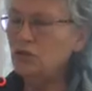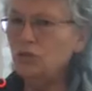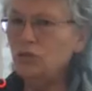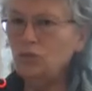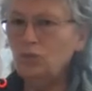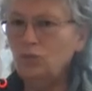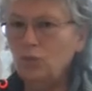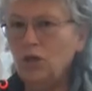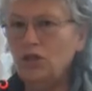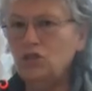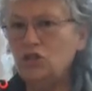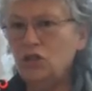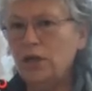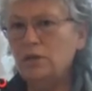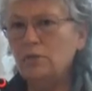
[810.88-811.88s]
to what
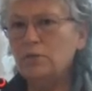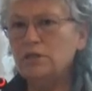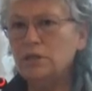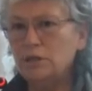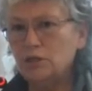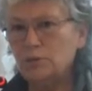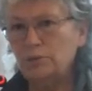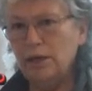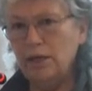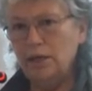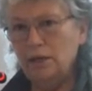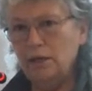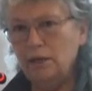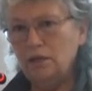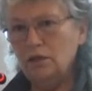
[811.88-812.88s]
Jay was
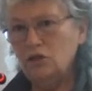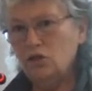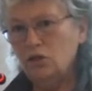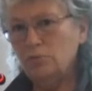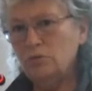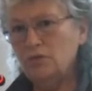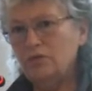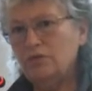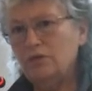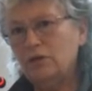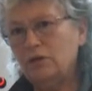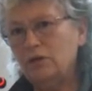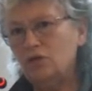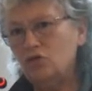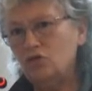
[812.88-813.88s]
explaining in terms of the
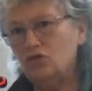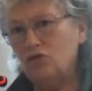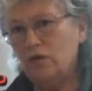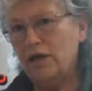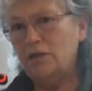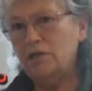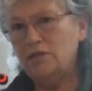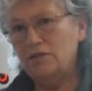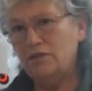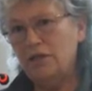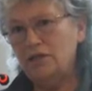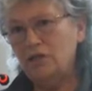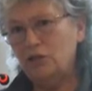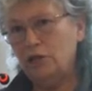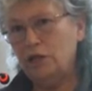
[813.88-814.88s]
constraints of
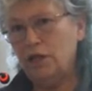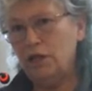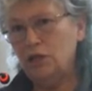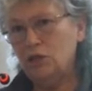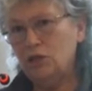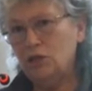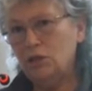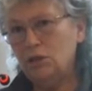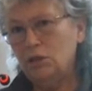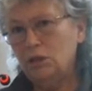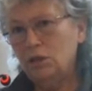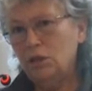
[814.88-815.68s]
education.